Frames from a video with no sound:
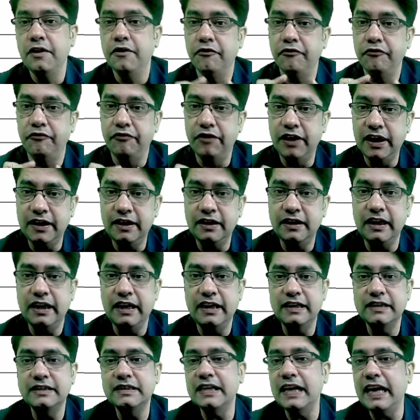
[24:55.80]
When there
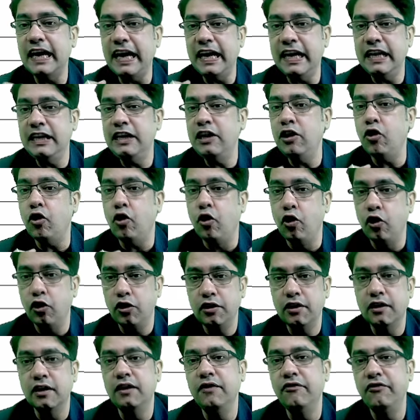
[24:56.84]
is any
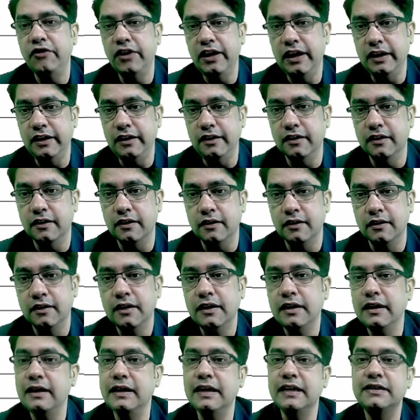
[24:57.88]
organ failure,
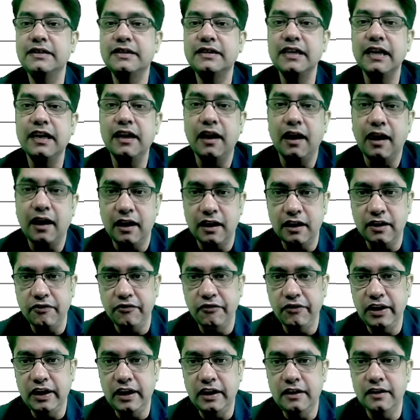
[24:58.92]
let's say heart
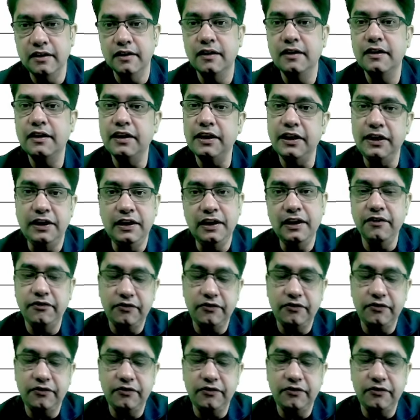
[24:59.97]
failure, kidney